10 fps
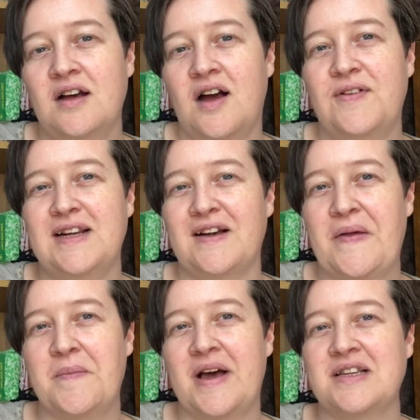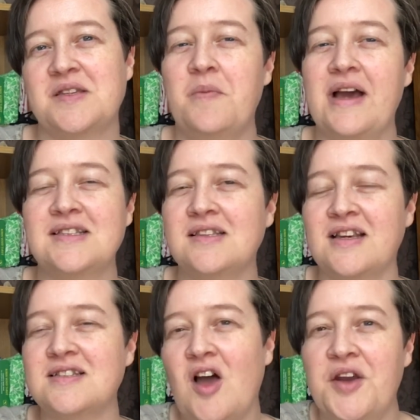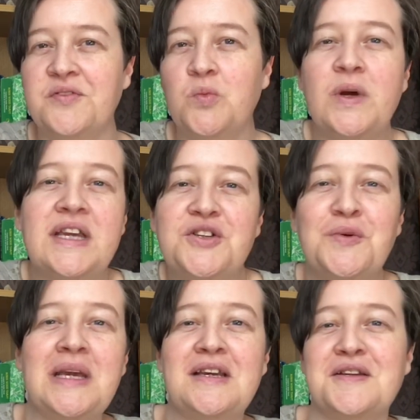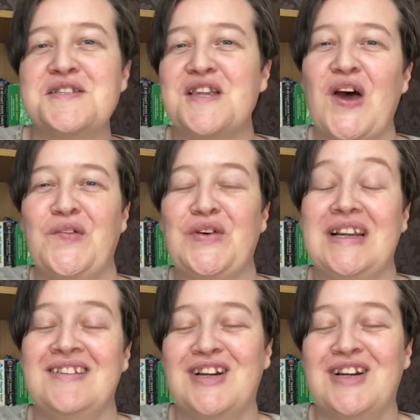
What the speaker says: I really like the backs. The backs are like this kind of weird uniqueness that I really,